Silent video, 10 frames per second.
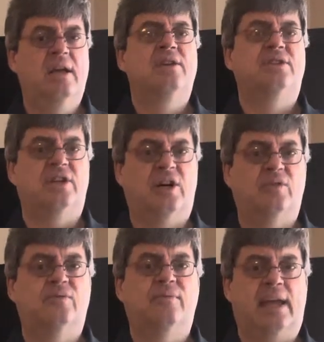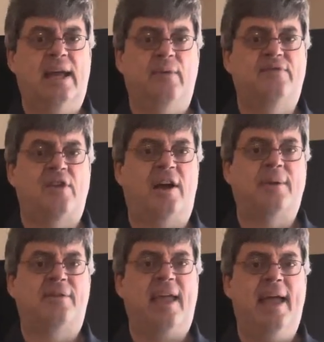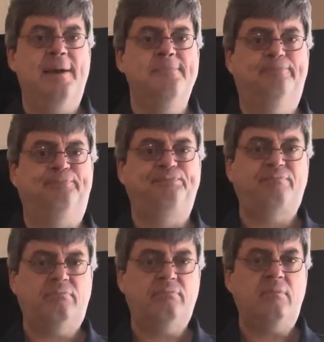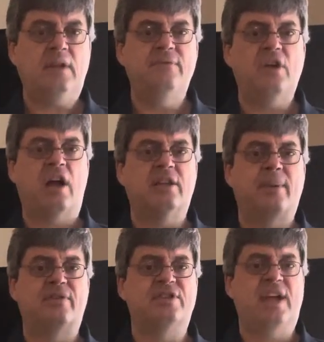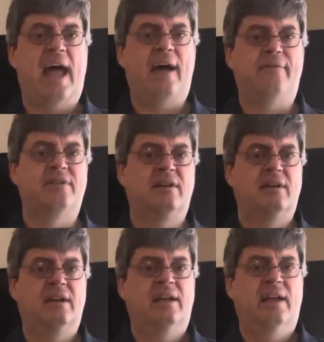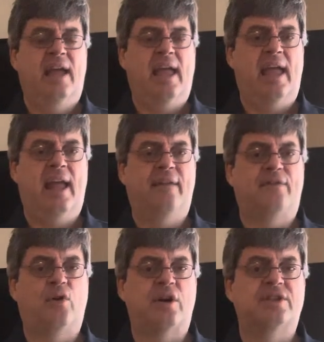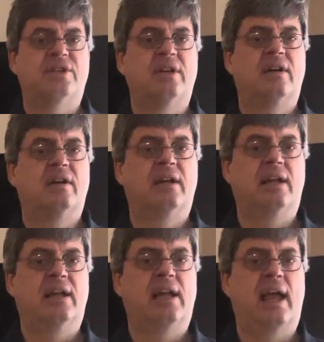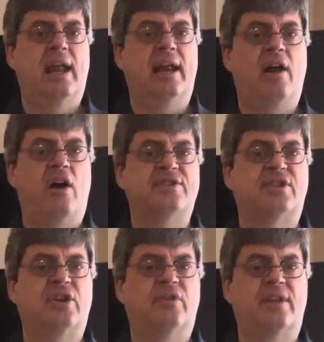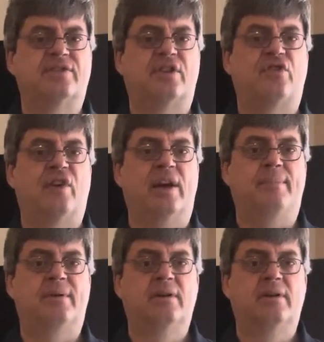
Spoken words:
So again, we've talked about the head, talked about the shaft, and of course, and also there's the grip.